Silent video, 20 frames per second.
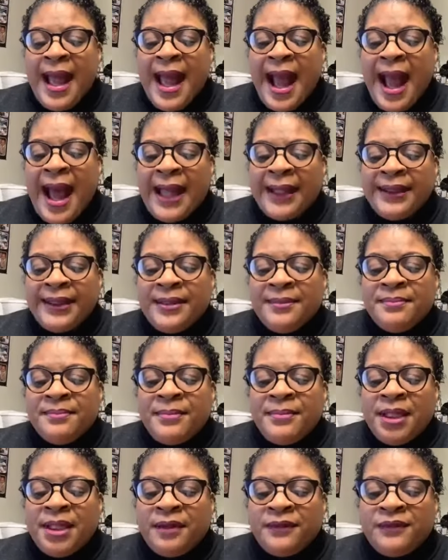I need
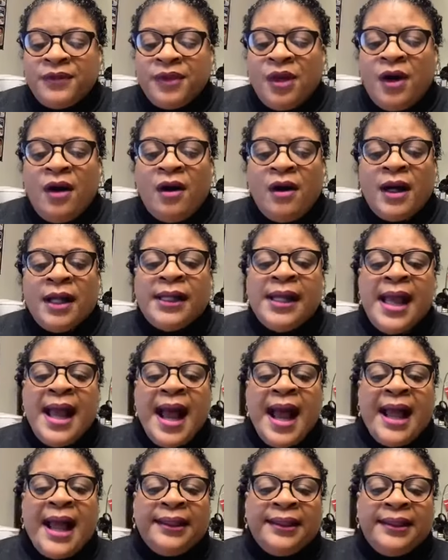men of God.
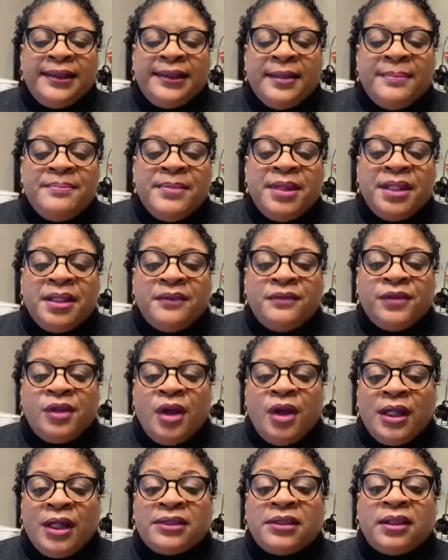I need the men of
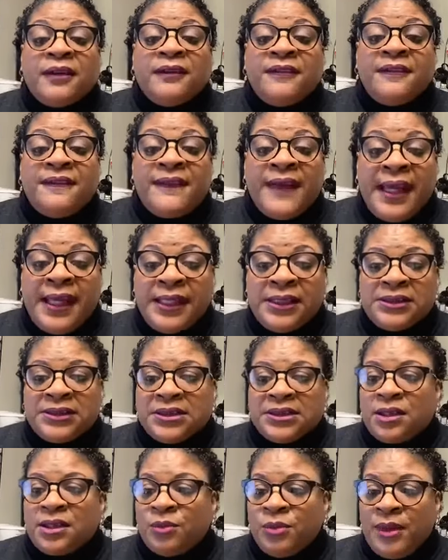God to face
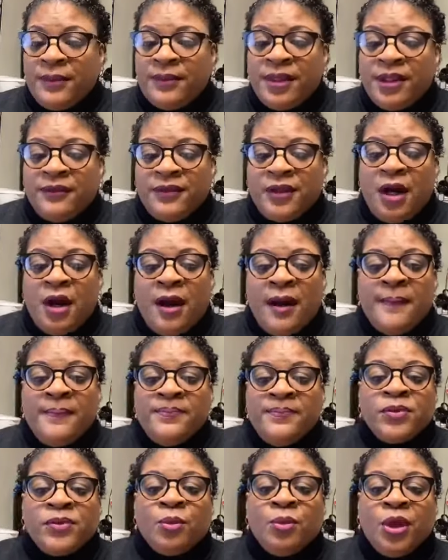the women of God.
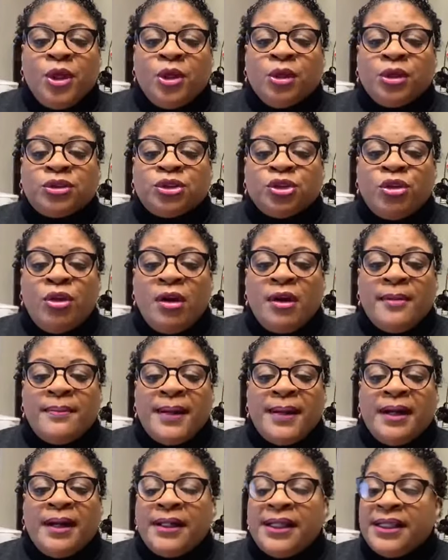We're going to talk
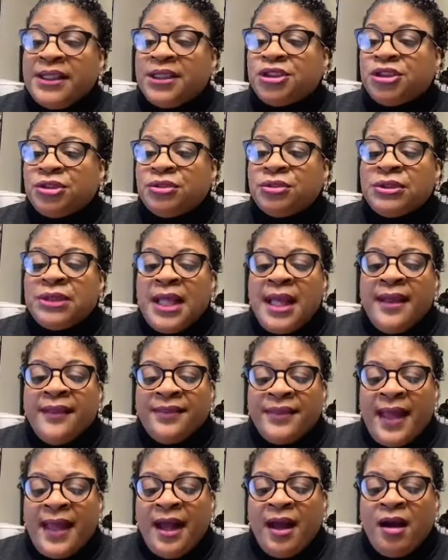about issues
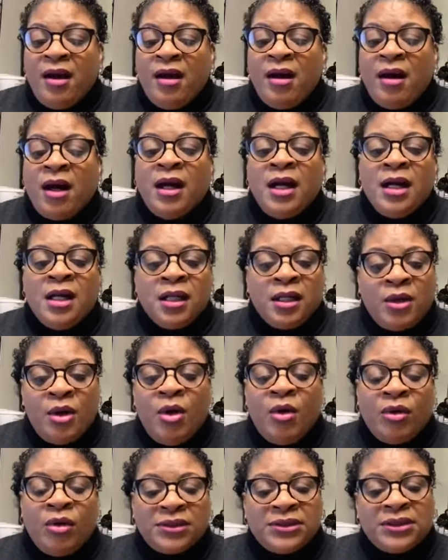that are
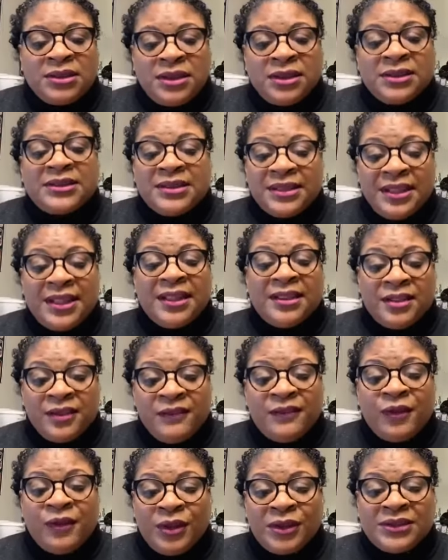causing us to get
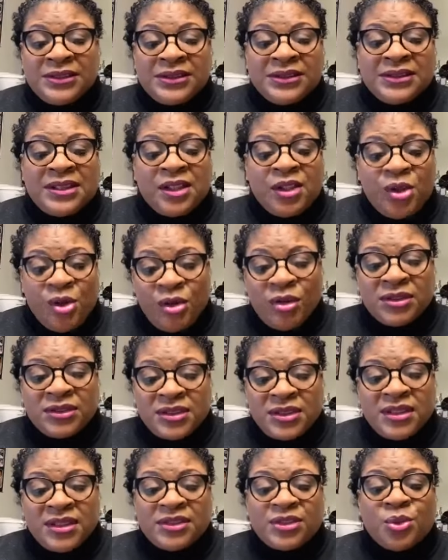divorces and causing
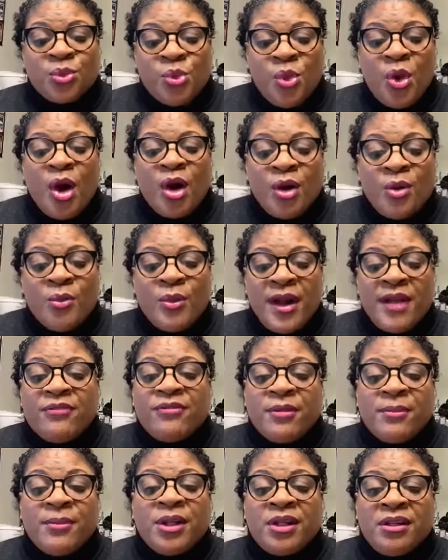us to walk away from
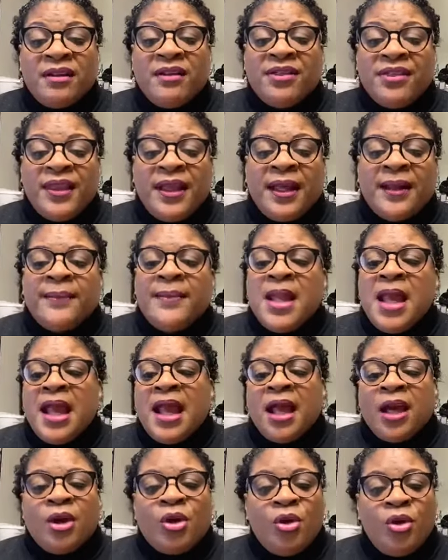a good thing and
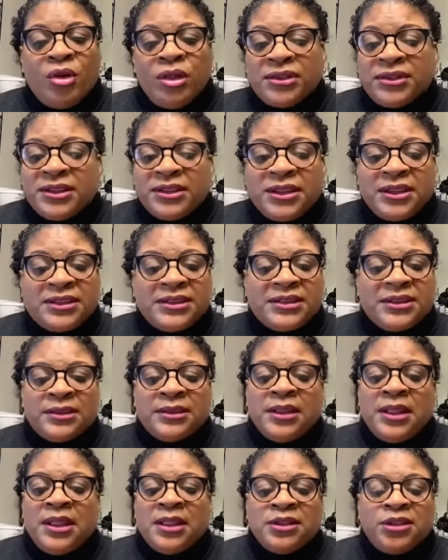causing us to
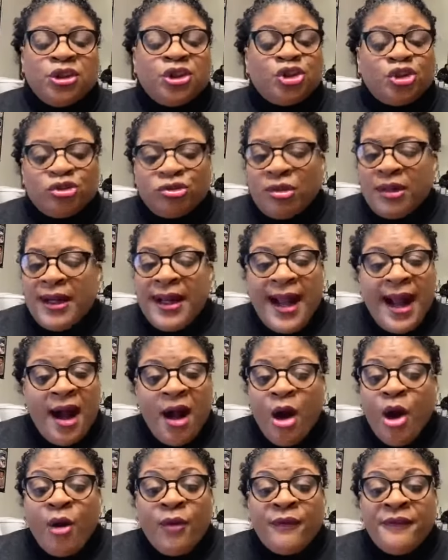destroy our
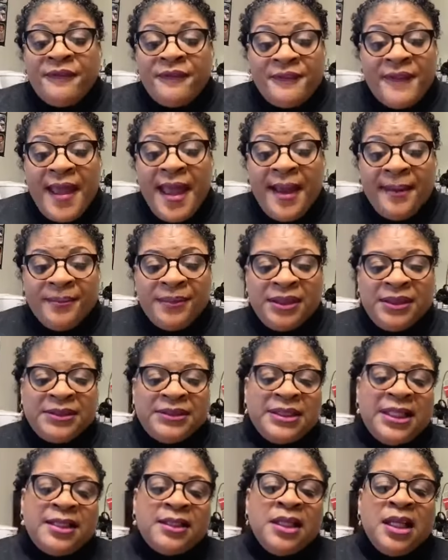own families
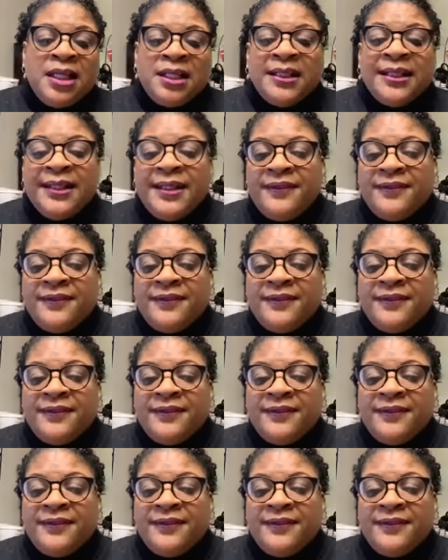and leave